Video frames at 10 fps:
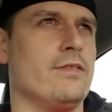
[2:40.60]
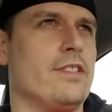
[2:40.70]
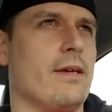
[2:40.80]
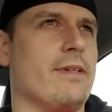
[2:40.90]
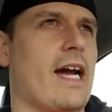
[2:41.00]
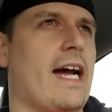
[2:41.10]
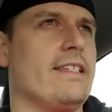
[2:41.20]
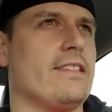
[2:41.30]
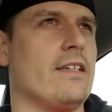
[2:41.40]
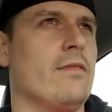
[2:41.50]
What's up,
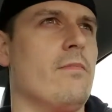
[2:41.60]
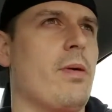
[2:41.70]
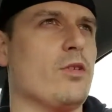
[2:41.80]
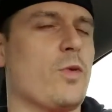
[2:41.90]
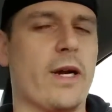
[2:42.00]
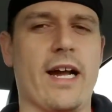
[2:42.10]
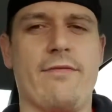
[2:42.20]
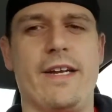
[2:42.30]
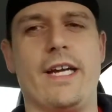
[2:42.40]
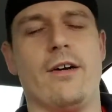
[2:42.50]
guys? Post
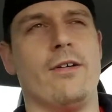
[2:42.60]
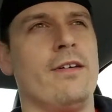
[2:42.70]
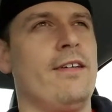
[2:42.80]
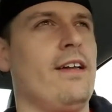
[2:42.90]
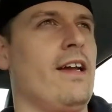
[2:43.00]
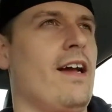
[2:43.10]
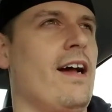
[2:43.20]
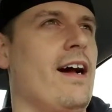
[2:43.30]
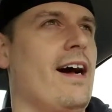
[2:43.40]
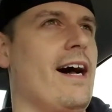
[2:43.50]
workout video.
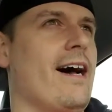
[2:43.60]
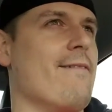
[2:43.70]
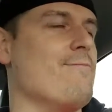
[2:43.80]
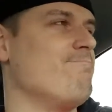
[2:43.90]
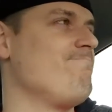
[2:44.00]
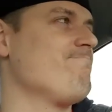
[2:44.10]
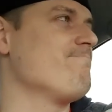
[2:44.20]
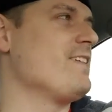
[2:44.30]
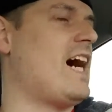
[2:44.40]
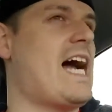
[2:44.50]

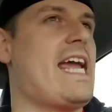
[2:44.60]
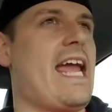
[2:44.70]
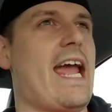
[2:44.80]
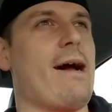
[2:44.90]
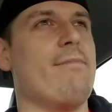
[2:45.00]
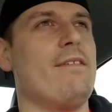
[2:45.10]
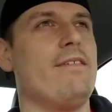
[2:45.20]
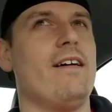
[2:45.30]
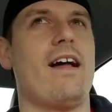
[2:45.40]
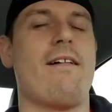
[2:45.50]
Um, I
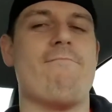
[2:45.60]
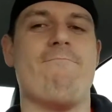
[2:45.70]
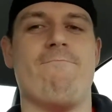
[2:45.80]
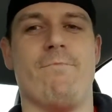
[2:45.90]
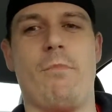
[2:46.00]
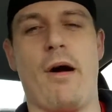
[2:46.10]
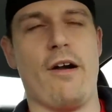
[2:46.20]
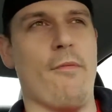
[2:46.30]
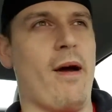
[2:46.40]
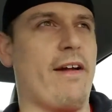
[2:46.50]
am,
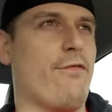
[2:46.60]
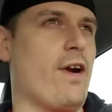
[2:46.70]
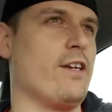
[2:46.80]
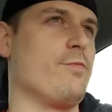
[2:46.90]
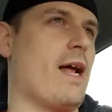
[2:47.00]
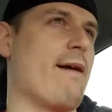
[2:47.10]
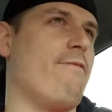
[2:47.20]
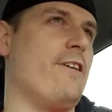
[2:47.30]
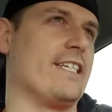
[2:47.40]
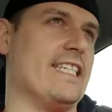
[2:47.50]
pardon my French, but I am
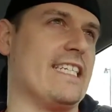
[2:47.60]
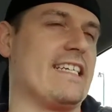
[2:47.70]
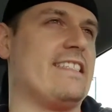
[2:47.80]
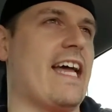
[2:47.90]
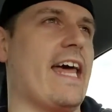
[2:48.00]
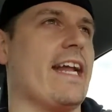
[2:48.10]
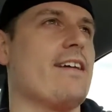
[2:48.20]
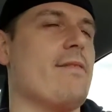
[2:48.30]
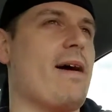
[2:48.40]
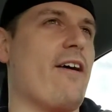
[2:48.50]
fucking ecstatic
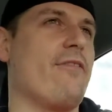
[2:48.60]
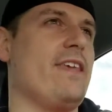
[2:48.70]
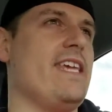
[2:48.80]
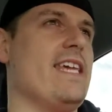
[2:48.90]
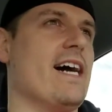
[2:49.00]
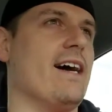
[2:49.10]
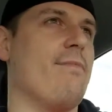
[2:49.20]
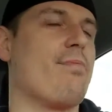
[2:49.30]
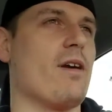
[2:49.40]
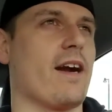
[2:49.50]
about the
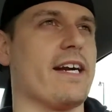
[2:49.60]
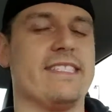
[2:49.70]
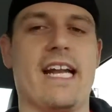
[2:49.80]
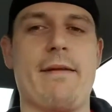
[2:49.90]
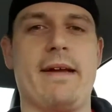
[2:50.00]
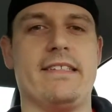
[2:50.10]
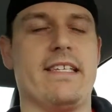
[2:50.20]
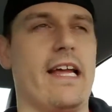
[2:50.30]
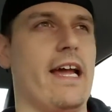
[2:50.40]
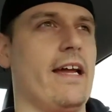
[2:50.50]
uh, progress that I made
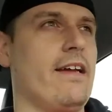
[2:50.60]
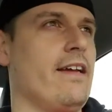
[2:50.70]
today.